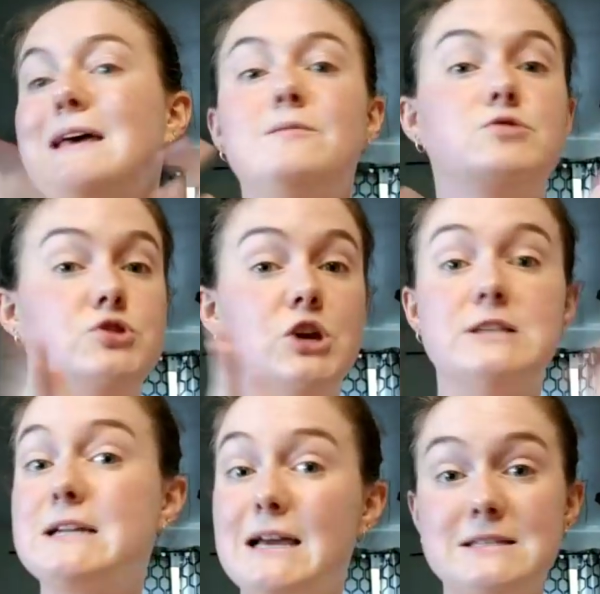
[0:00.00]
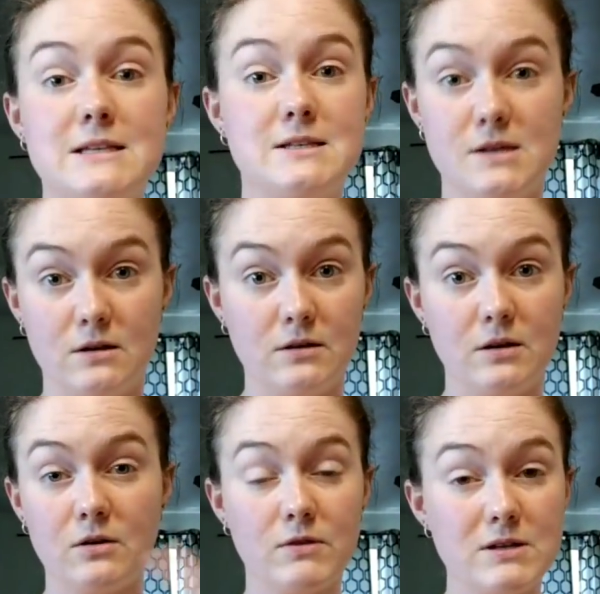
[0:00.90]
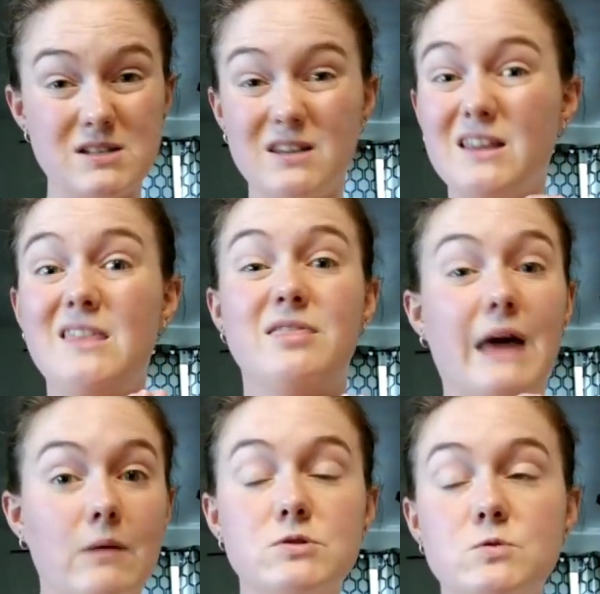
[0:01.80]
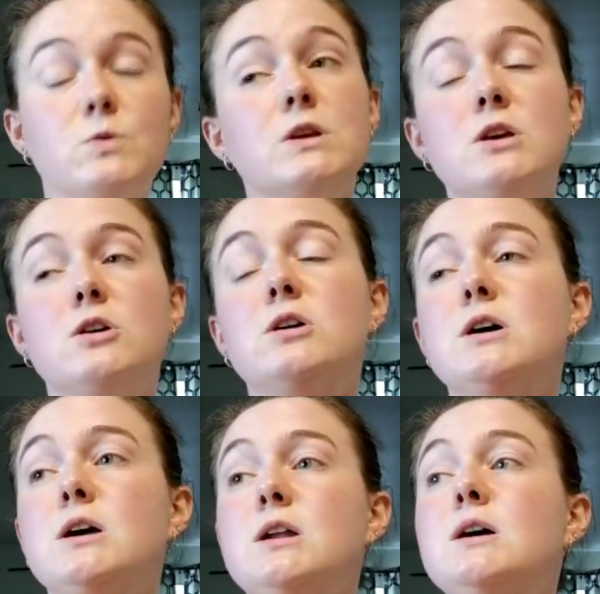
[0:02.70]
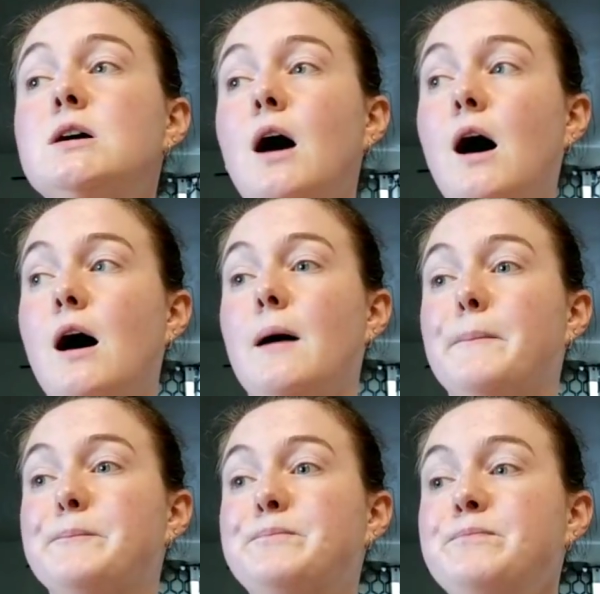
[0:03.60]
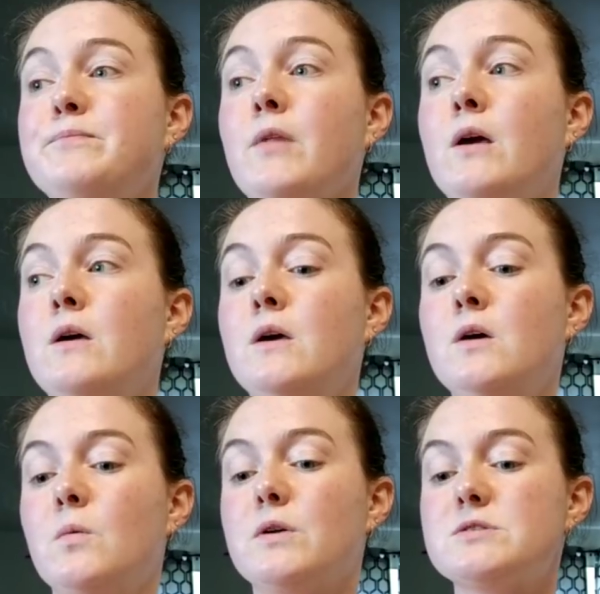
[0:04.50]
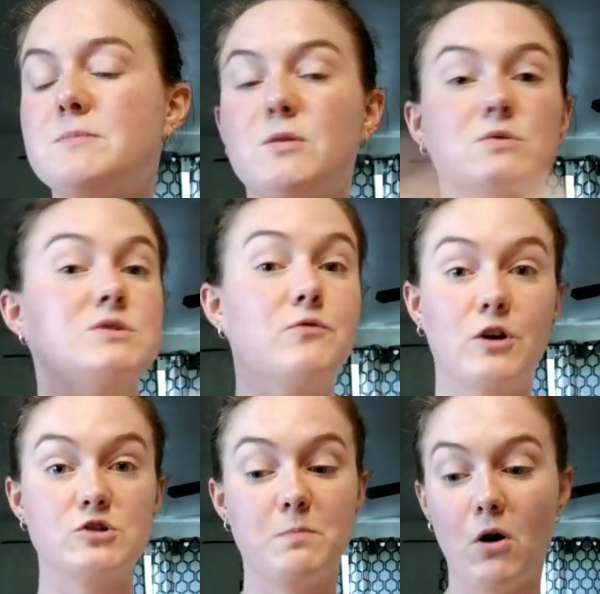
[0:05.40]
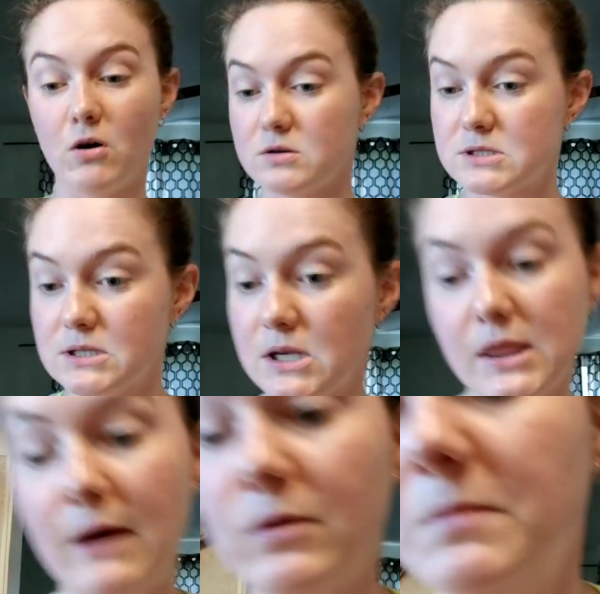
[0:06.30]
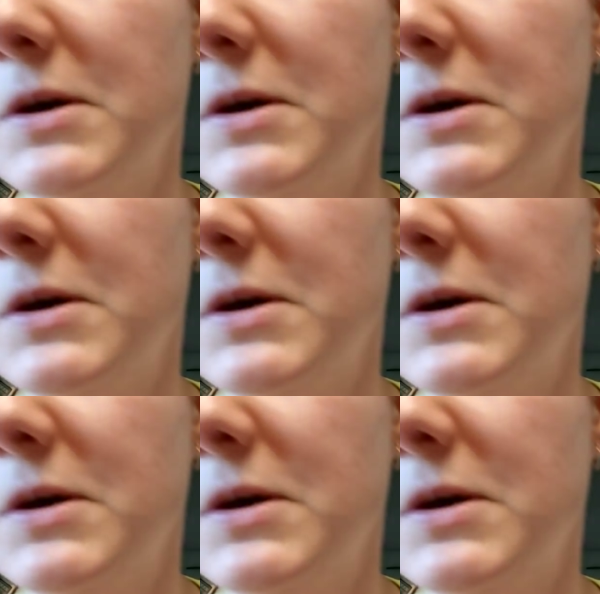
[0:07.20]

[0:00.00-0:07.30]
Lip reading: Jason and I did dill here recently. That was really good. What are some other ones? Fresh parsley, that would be